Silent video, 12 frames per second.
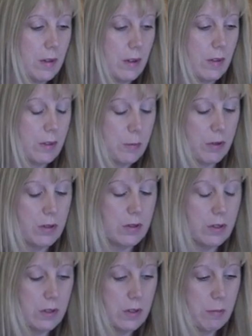And this
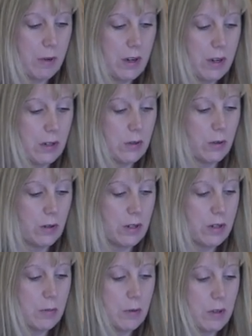person is Mary
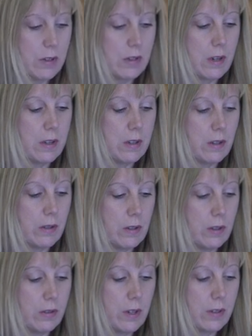Torres, born in San
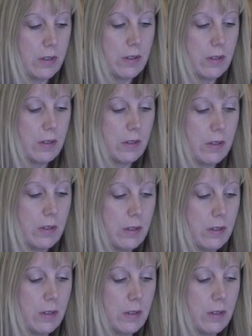Antonio, Texas.